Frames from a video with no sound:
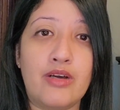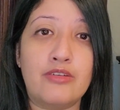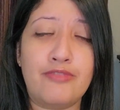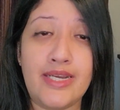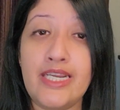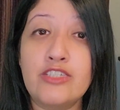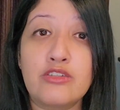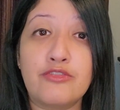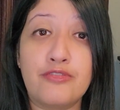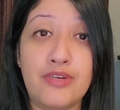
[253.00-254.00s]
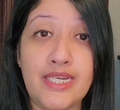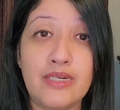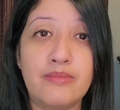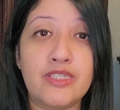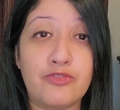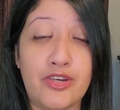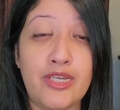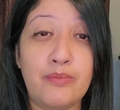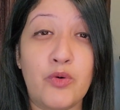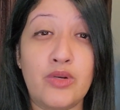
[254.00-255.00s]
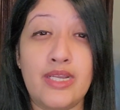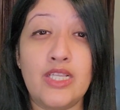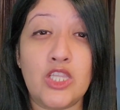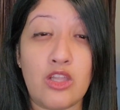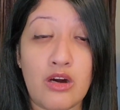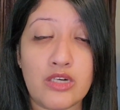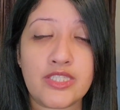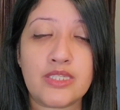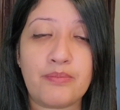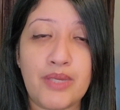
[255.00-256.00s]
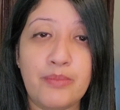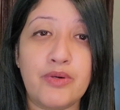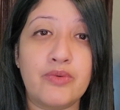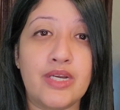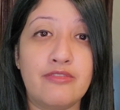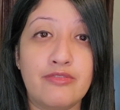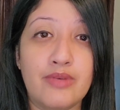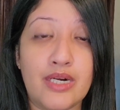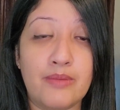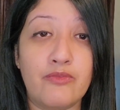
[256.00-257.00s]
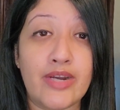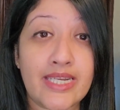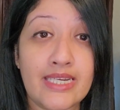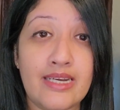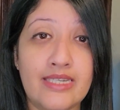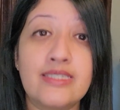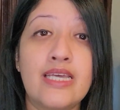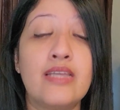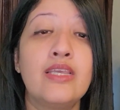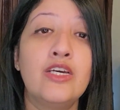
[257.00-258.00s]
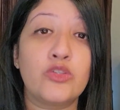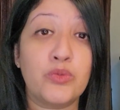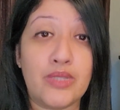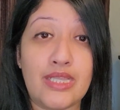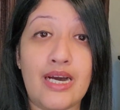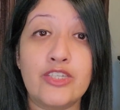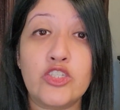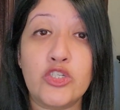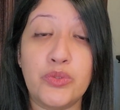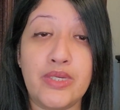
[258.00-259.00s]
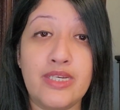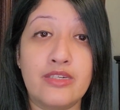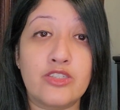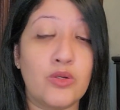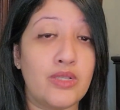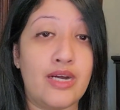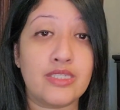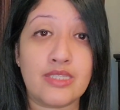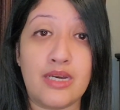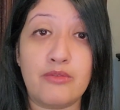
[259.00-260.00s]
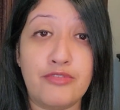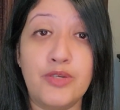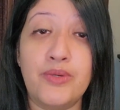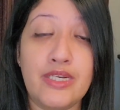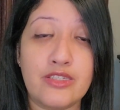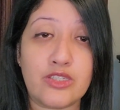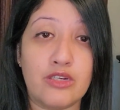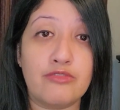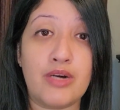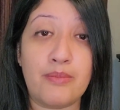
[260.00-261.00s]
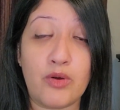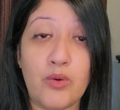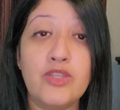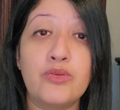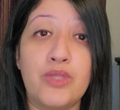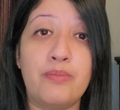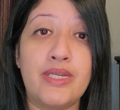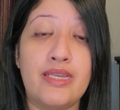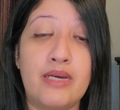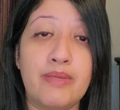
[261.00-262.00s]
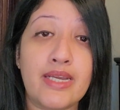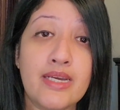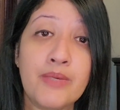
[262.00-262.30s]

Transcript: Financial freedom is very important, and lots of people would have recognized that through the last 2 years, or last few years of going through the pandemic,